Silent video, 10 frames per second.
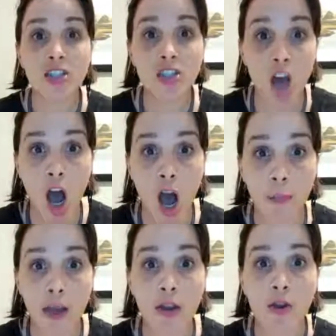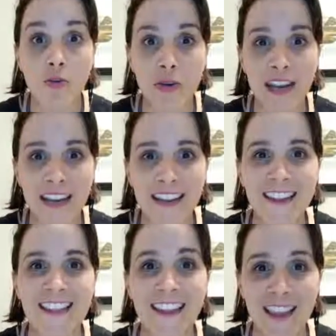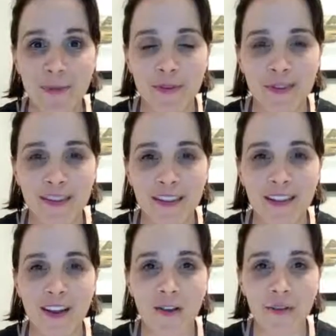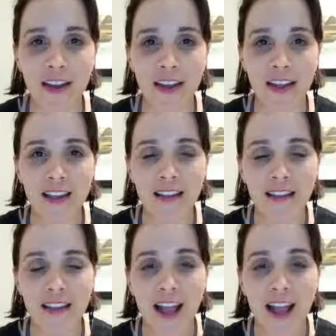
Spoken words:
stop reading the labels. All right, guys?